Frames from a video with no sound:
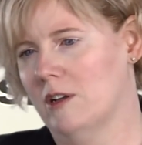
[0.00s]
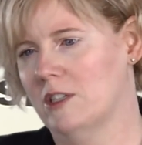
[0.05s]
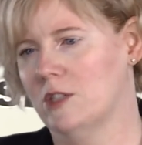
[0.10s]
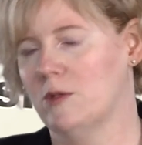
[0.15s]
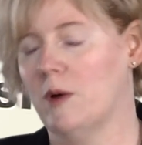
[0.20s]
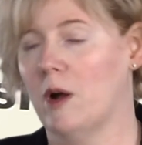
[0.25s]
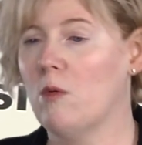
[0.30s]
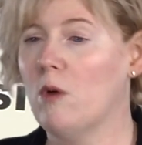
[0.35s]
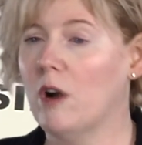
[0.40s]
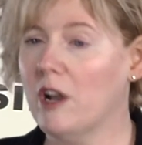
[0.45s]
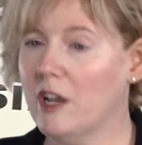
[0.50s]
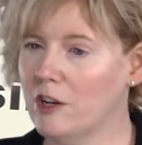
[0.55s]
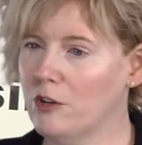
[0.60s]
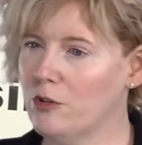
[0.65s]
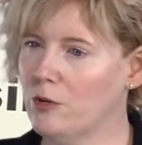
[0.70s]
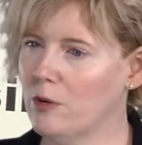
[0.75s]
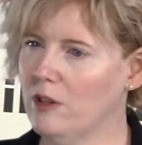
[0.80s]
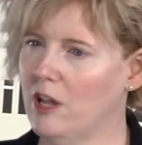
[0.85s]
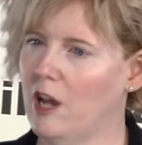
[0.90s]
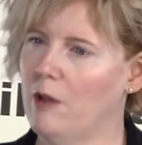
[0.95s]
So I walk
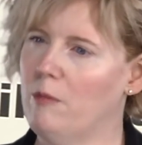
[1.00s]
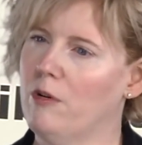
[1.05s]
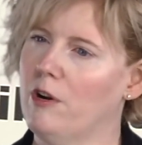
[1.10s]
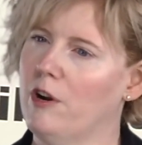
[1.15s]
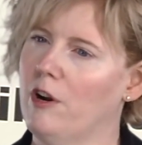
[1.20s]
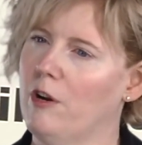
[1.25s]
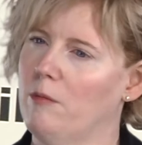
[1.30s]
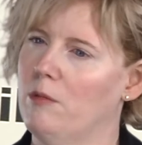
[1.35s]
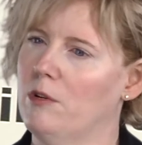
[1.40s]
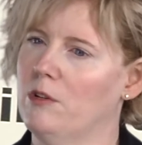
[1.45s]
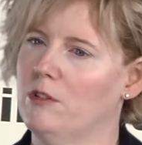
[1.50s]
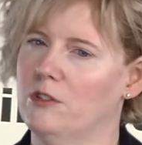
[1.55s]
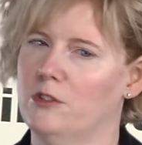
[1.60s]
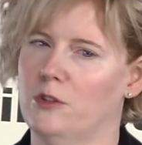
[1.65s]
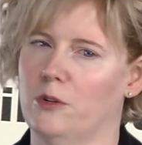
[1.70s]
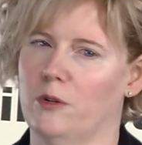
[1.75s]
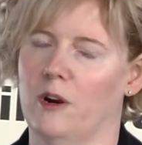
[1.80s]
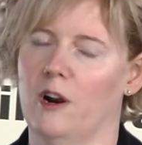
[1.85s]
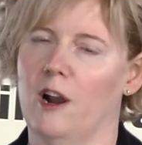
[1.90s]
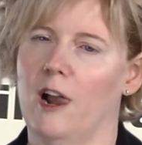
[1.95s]
into a library or a
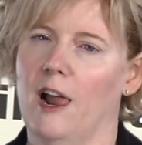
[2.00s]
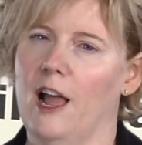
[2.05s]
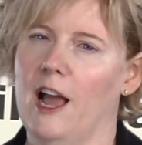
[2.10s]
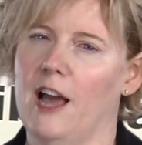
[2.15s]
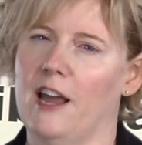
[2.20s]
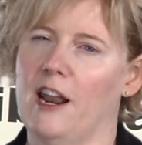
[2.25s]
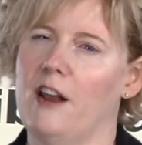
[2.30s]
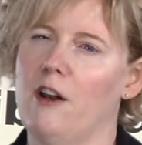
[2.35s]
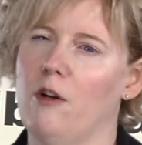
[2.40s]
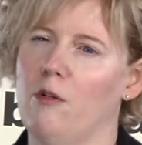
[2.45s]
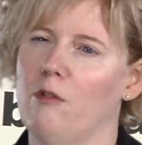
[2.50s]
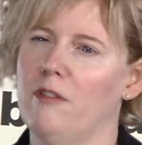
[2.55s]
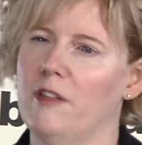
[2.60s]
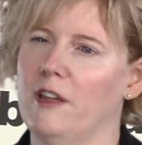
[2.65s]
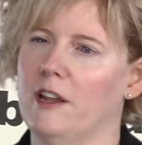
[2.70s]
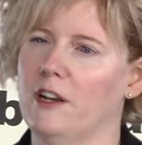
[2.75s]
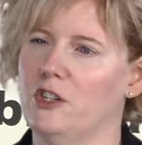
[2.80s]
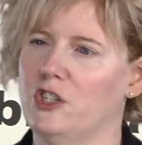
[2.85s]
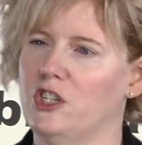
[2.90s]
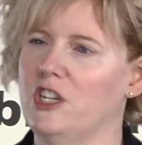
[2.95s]
bookstore and I don't
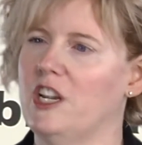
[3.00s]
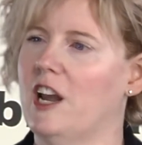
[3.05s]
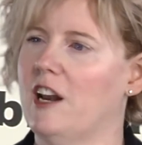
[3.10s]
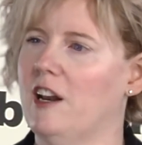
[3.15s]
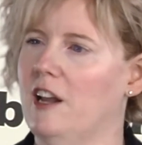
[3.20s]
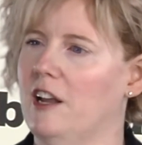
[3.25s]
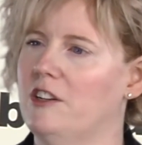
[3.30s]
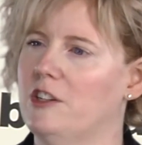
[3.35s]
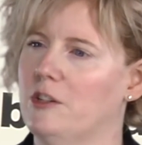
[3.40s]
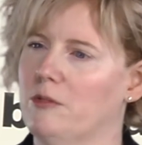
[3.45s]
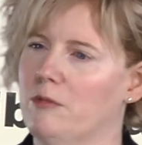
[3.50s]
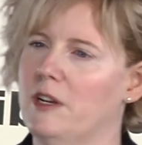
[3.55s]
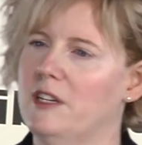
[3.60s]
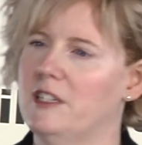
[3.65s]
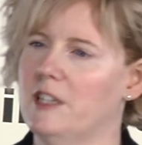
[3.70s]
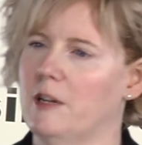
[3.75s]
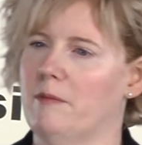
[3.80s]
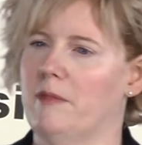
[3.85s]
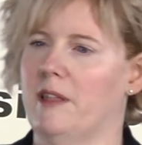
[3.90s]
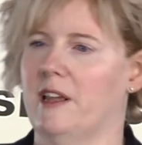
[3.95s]
think, gee, I'd like to read
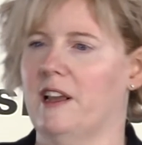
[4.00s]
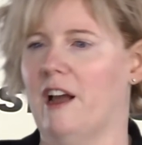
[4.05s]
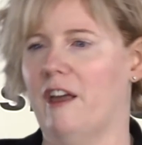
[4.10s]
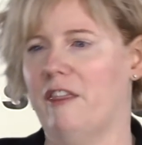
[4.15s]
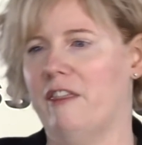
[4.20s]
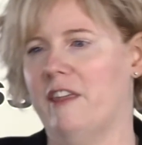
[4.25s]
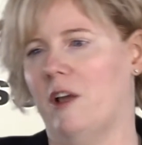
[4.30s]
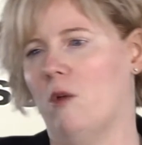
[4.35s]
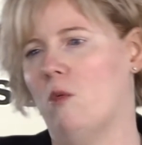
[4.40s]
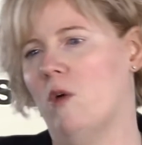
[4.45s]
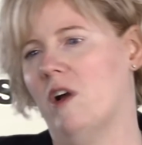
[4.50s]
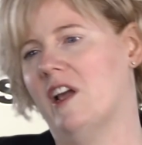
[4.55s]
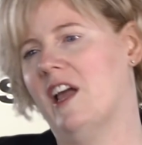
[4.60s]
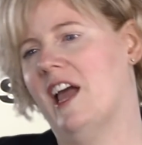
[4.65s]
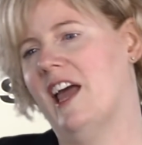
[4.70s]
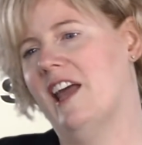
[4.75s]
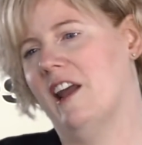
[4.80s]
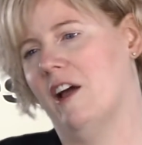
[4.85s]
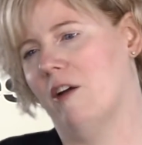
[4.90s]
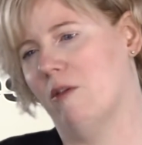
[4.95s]
something. I think, what
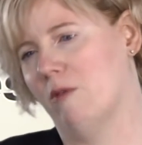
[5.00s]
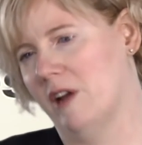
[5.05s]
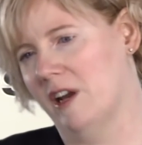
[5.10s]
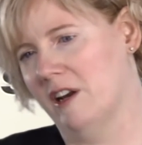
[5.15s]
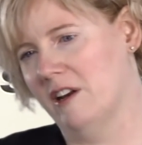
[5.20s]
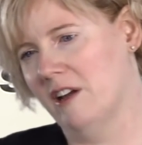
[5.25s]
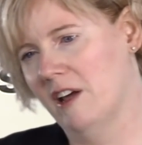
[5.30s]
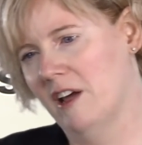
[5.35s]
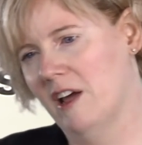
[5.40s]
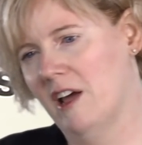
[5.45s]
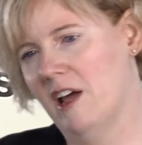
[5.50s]
can I read?